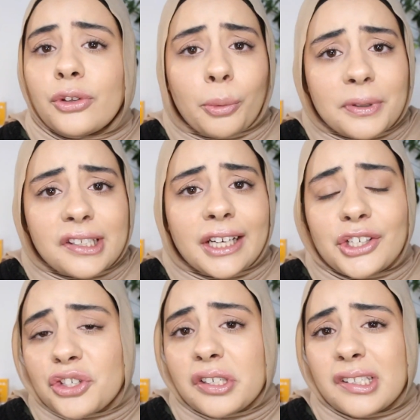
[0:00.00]
No
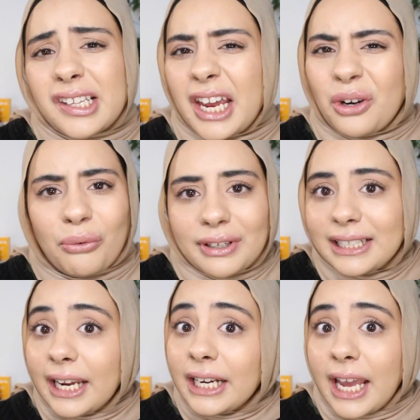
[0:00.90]
percentages and not
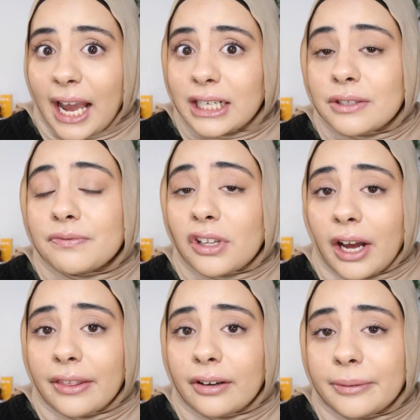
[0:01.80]
really any actives
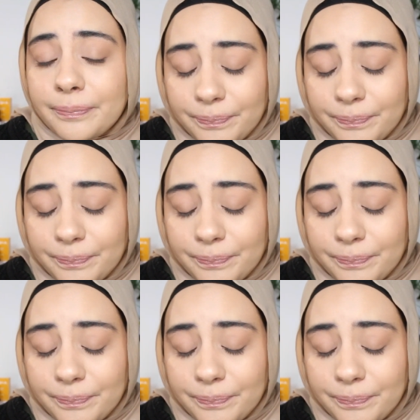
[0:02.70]
either.